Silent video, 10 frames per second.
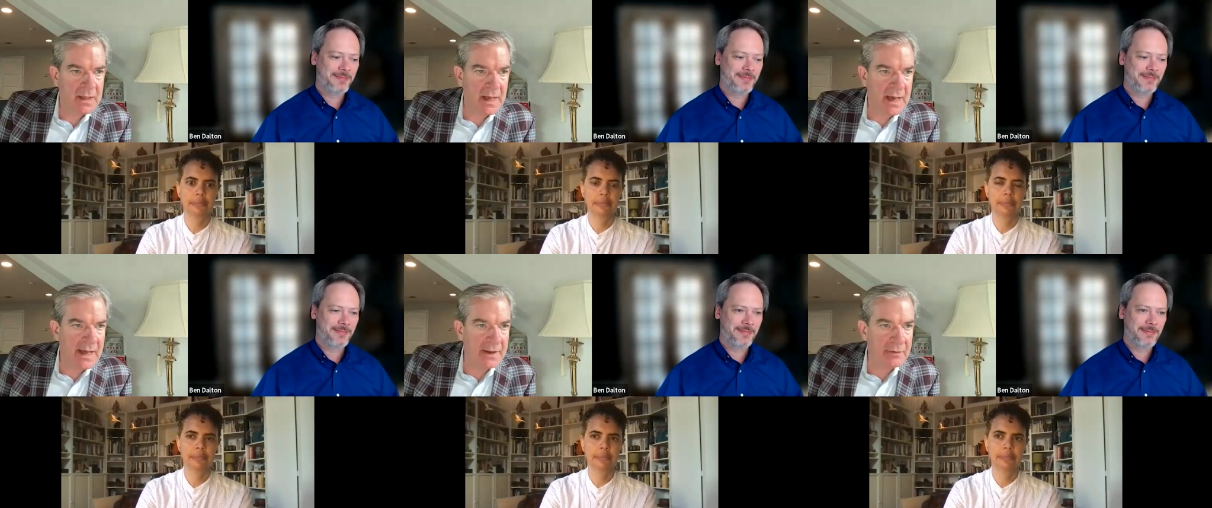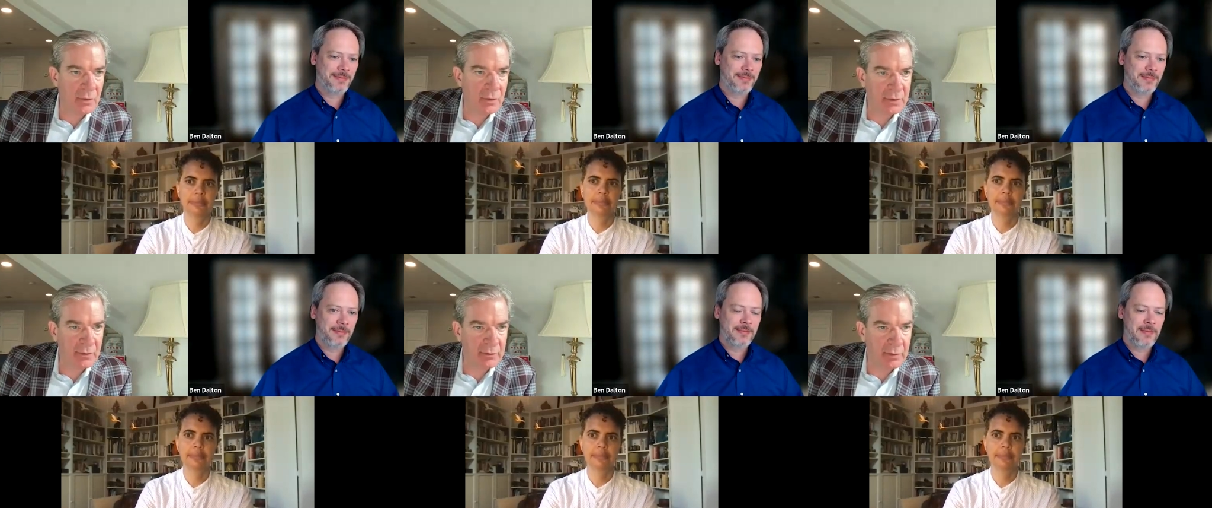Speaker 1: Yeah, and of
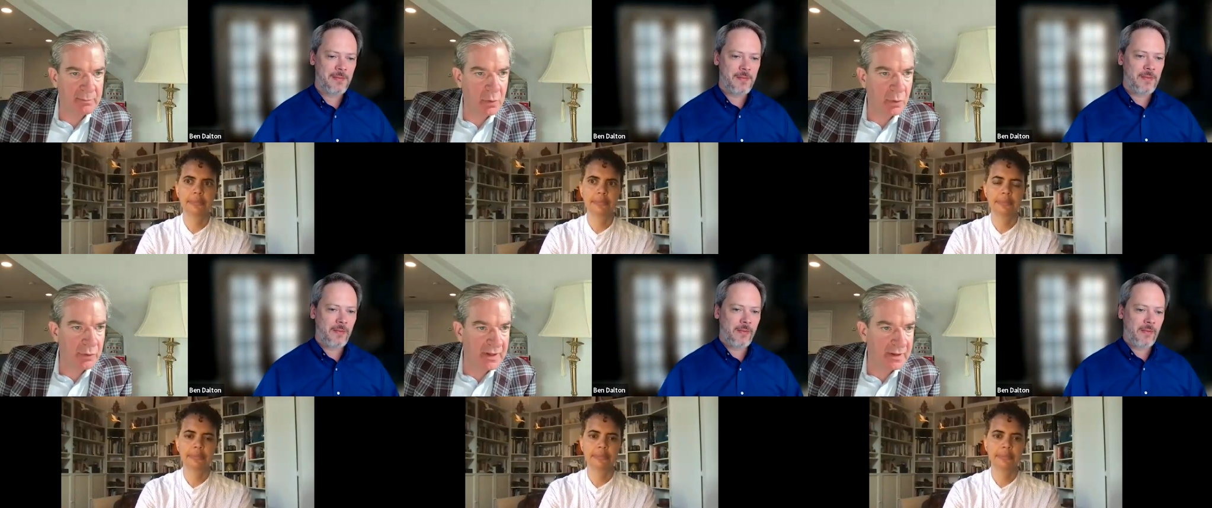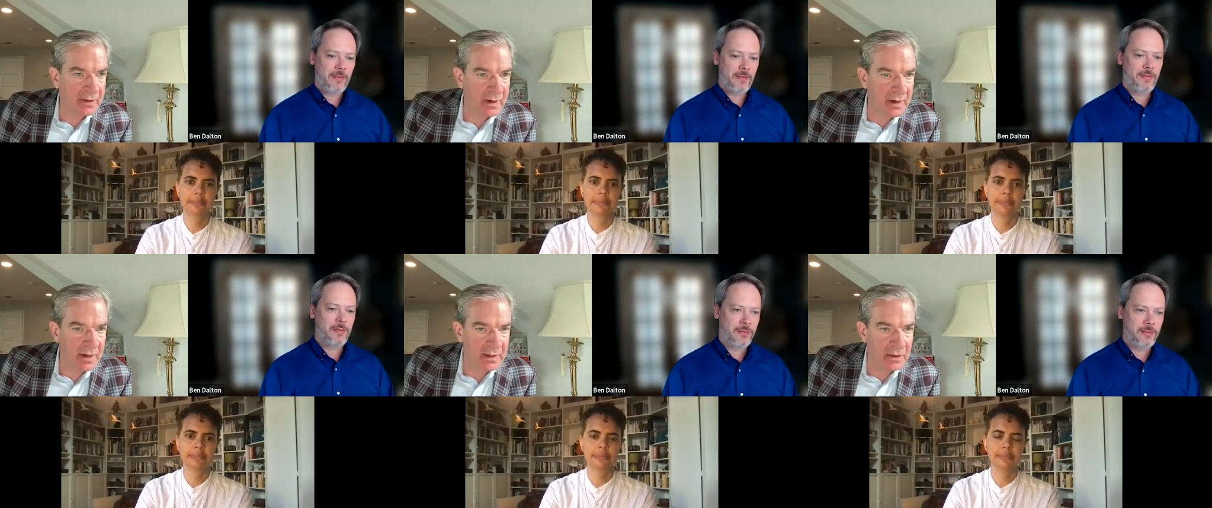course there was the reporting,
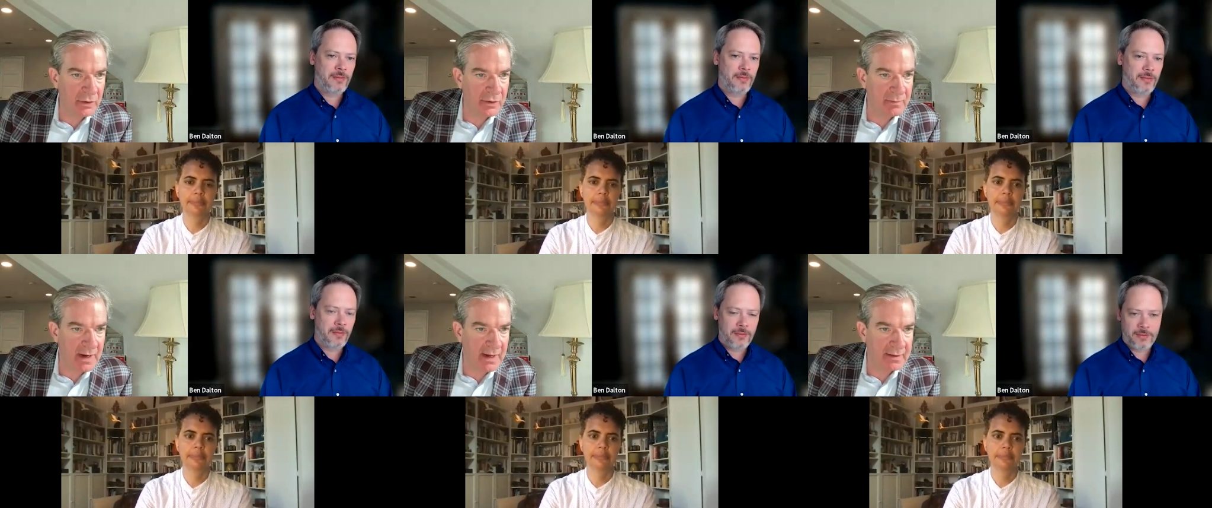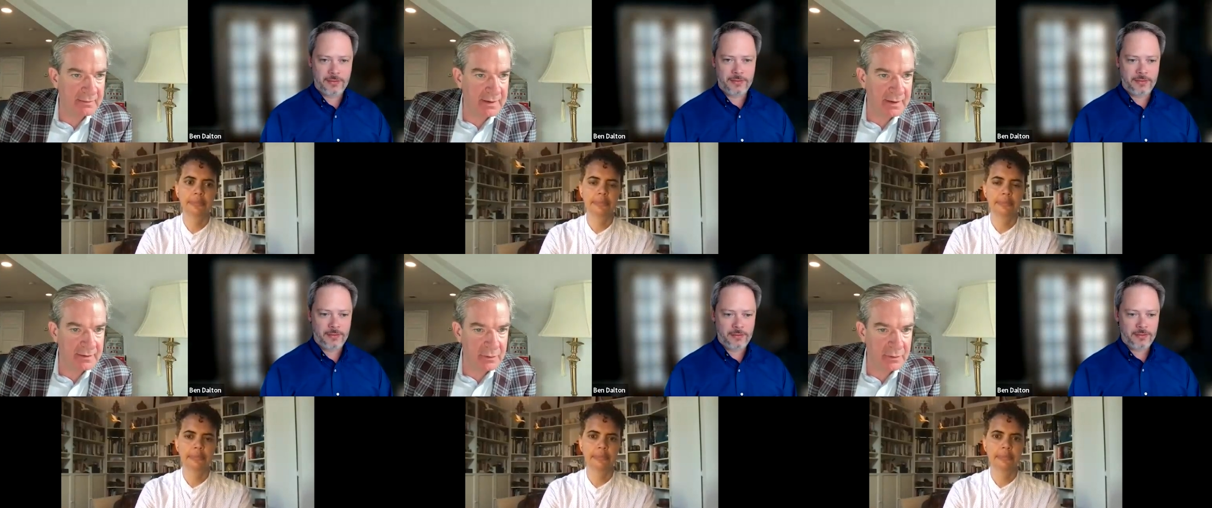uh, including by
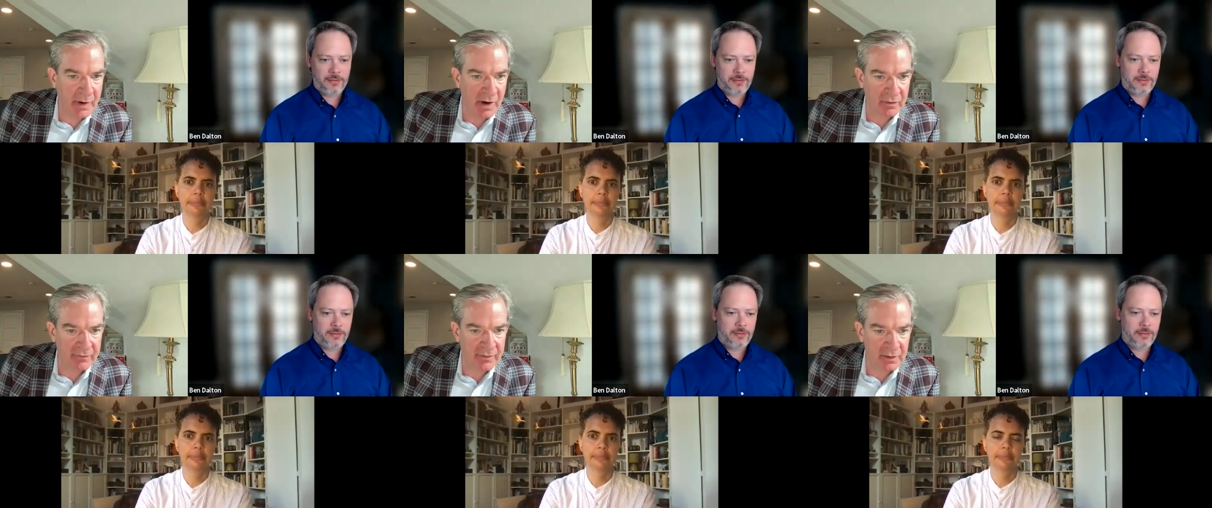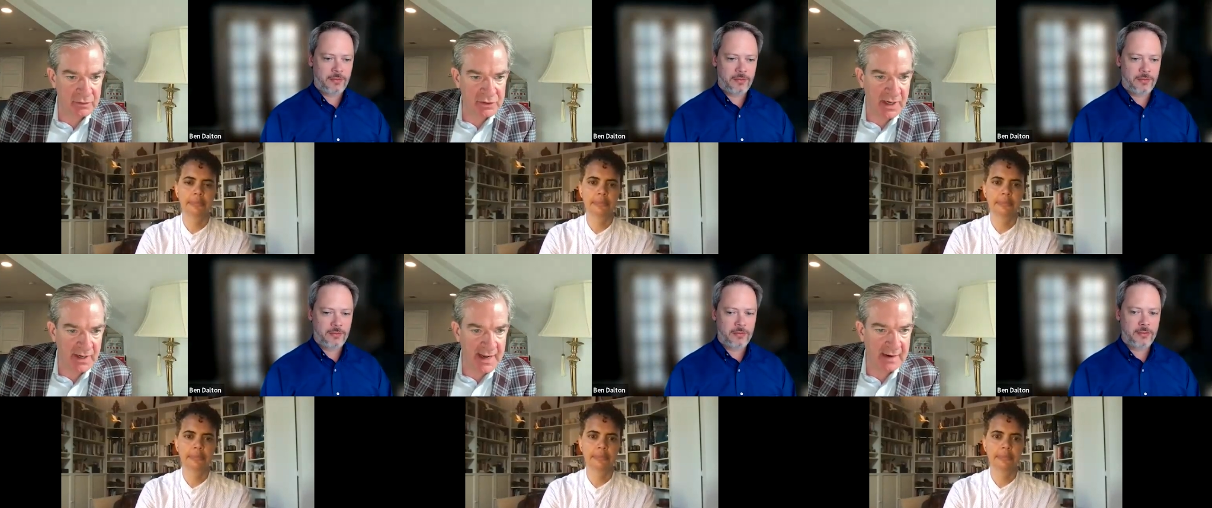uh, New America fellow
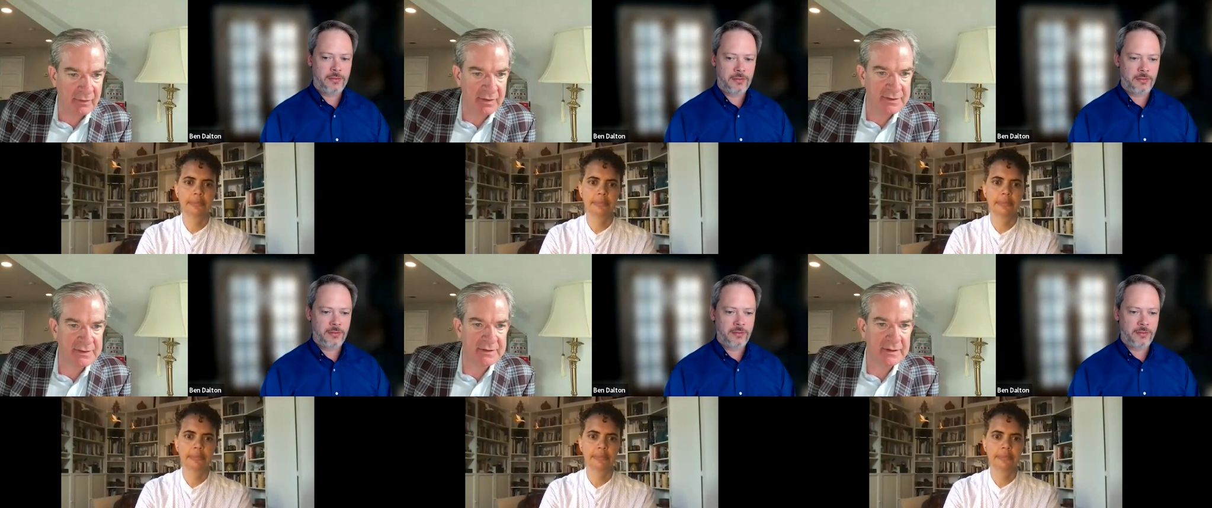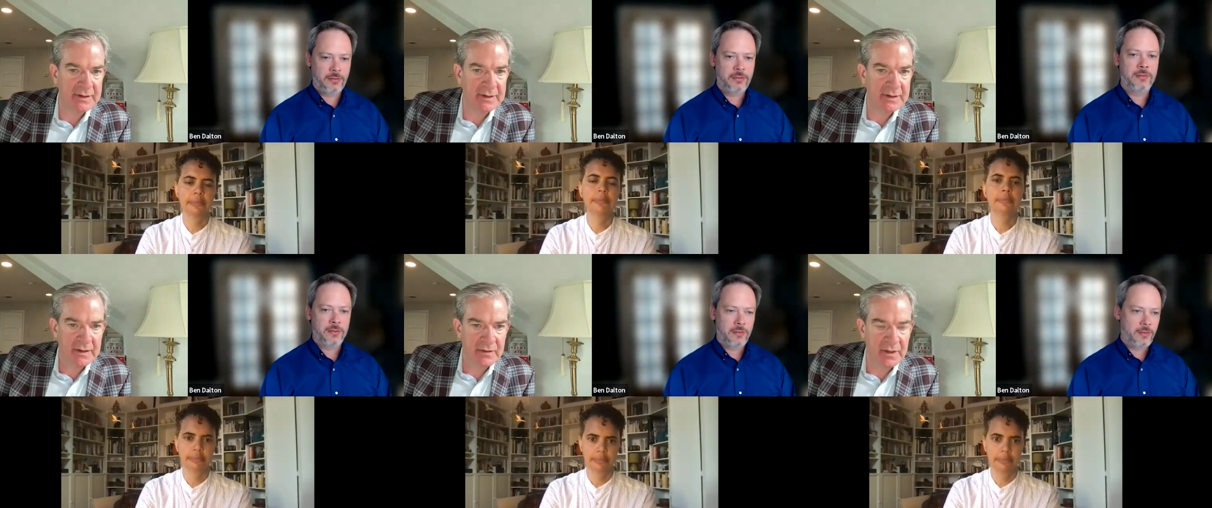Shane Harris,
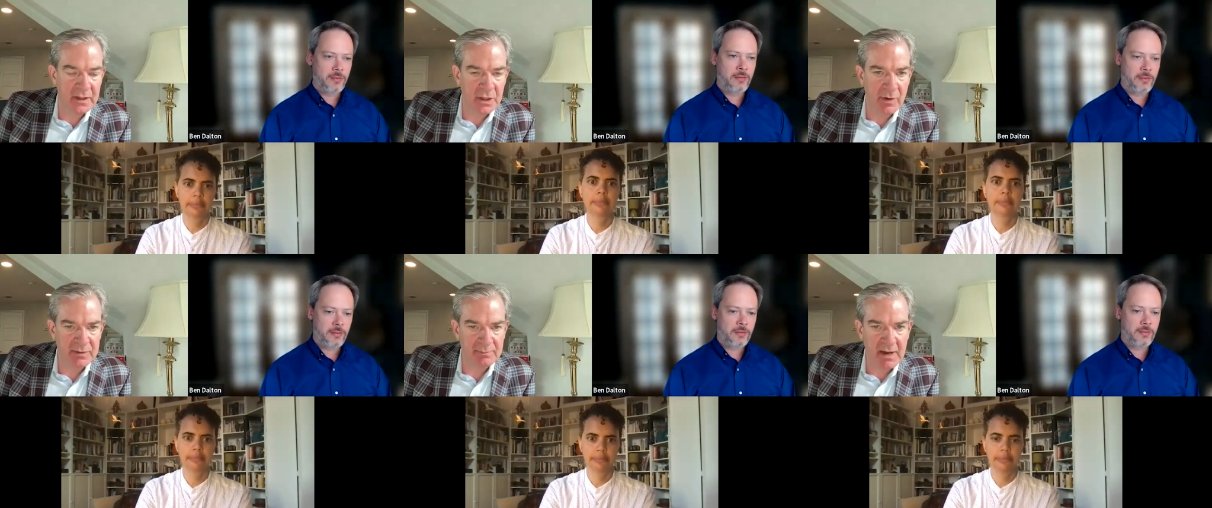that U.S.